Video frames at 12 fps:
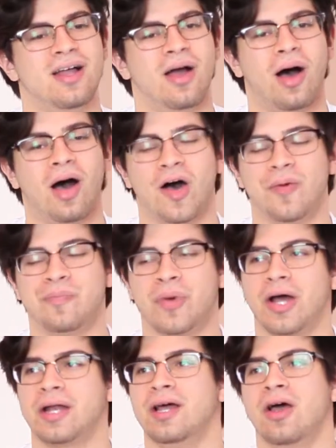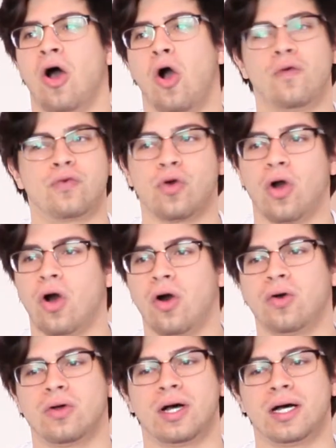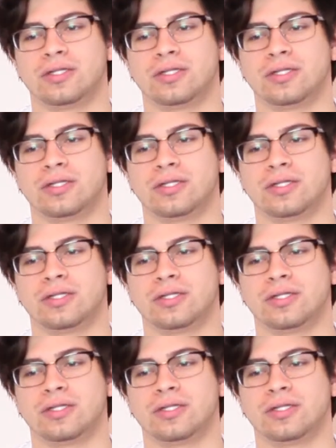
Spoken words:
But overall,